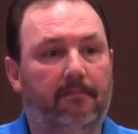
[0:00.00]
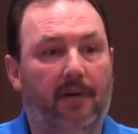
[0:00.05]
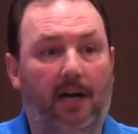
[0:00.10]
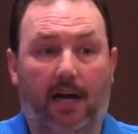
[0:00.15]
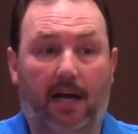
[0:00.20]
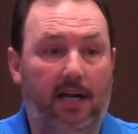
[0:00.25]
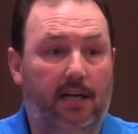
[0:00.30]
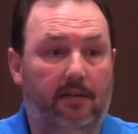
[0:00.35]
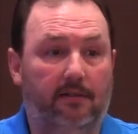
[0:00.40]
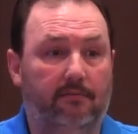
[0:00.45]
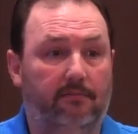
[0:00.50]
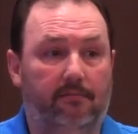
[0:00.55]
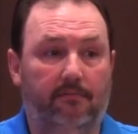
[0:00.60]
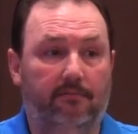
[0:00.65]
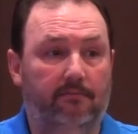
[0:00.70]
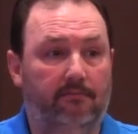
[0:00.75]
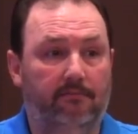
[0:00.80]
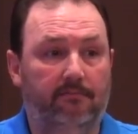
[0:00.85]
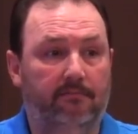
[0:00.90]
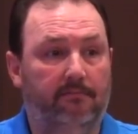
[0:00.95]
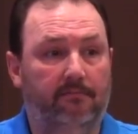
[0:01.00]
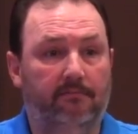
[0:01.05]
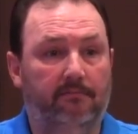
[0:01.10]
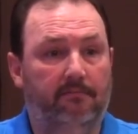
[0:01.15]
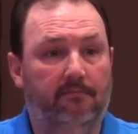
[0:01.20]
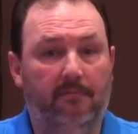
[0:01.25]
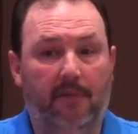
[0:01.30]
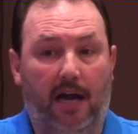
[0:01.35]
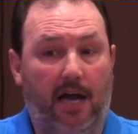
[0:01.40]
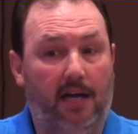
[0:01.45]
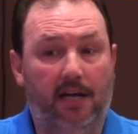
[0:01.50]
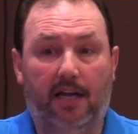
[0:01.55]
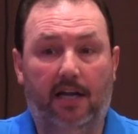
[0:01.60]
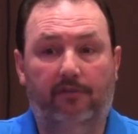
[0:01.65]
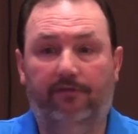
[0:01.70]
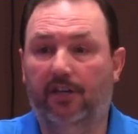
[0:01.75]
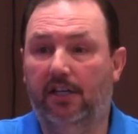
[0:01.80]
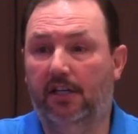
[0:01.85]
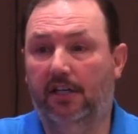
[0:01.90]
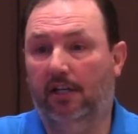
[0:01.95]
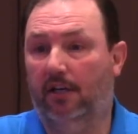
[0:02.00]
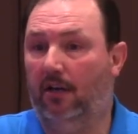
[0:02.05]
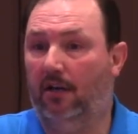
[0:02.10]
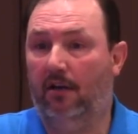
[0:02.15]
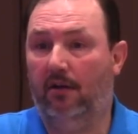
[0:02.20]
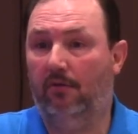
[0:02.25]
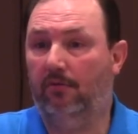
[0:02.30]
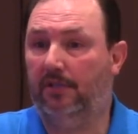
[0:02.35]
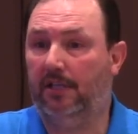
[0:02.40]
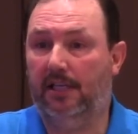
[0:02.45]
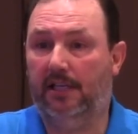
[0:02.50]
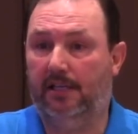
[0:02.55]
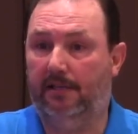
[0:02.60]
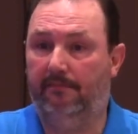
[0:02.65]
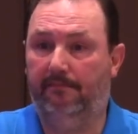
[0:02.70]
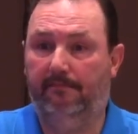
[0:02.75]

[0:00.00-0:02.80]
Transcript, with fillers: I hadn't. I hadn't had fun in a long time.